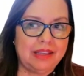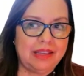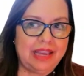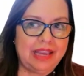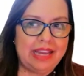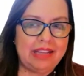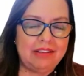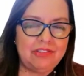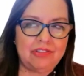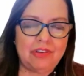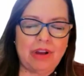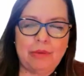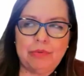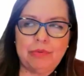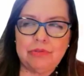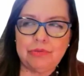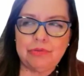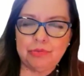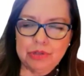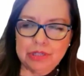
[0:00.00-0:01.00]
And so I
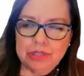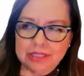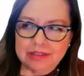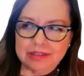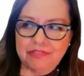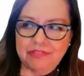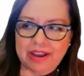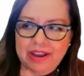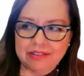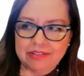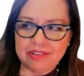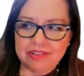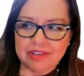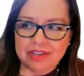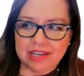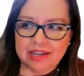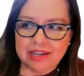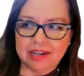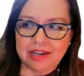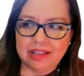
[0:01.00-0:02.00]
was really
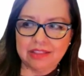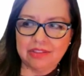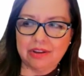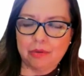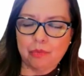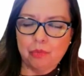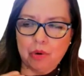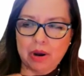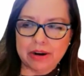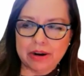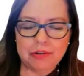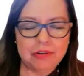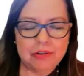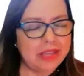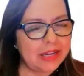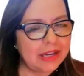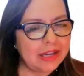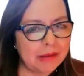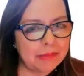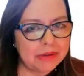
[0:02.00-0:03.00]
fascinated. I thought, why are they
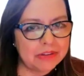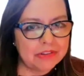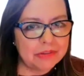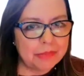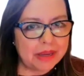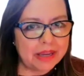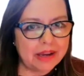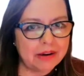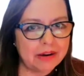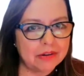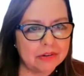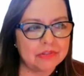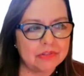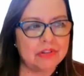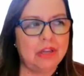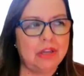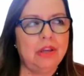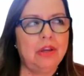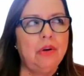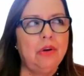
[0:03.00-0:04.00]
coming to my house?
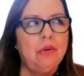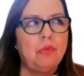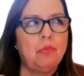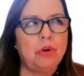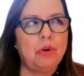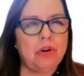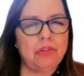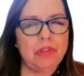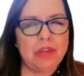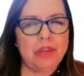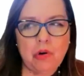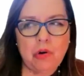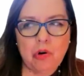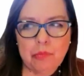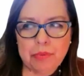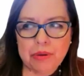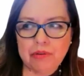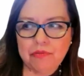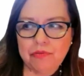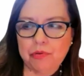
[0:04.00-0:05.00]
What are they
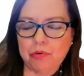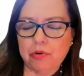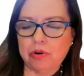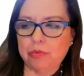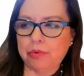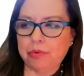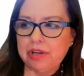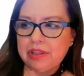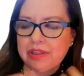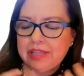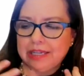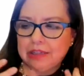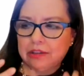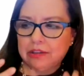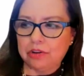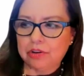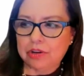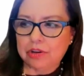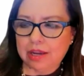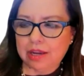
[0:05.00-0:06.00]
hoping for? What are they
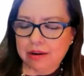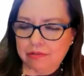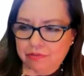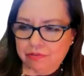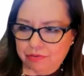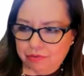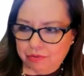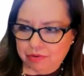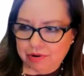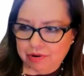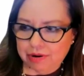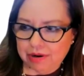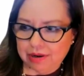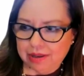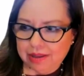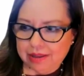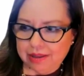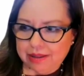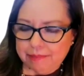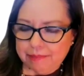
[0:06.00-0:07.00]
looking for?
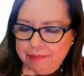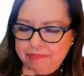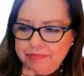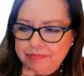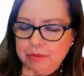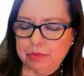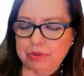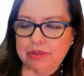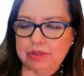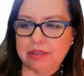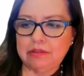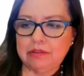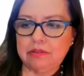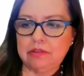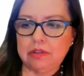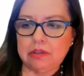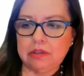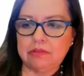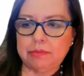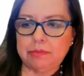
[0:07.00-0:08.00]
Within
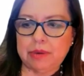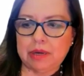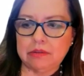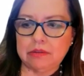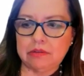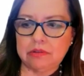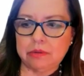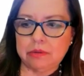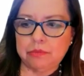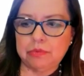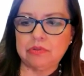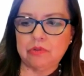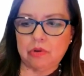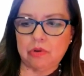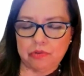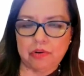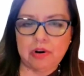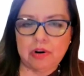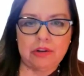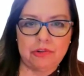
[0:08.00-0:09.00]
6 months, it was
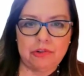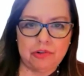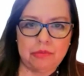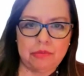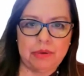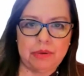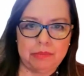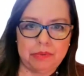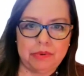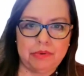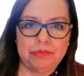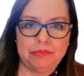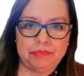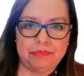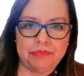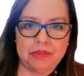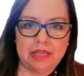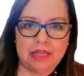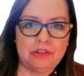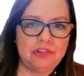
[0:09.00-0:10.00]
over 100 people.
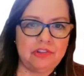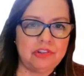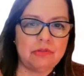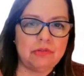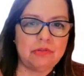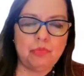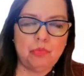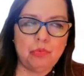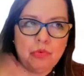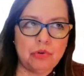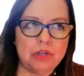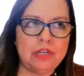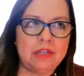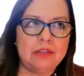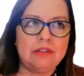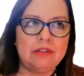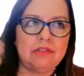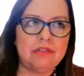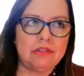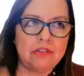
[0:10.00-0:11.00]
It just
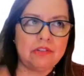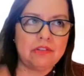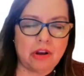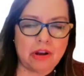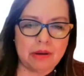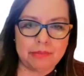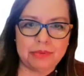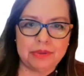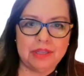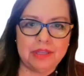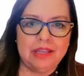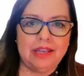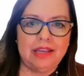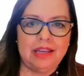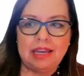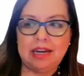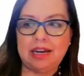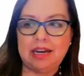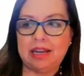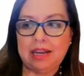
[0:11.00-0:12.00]
wouldn't stop.
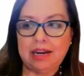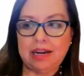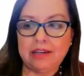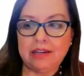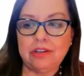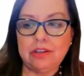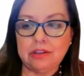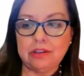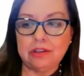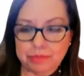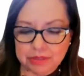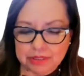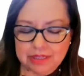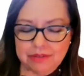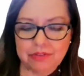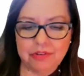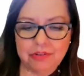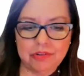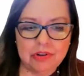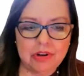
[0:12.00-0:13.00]
And believe
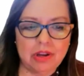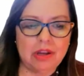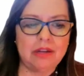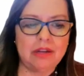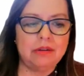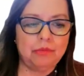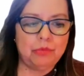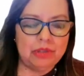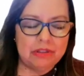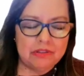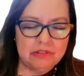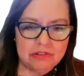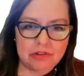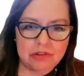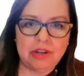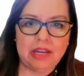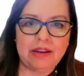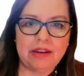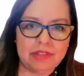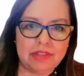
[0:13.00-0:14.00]
it or not, we still
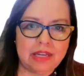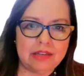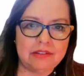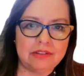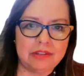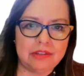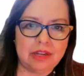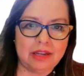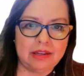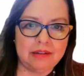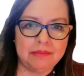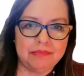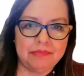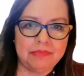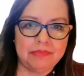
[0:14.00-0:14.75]
have that today.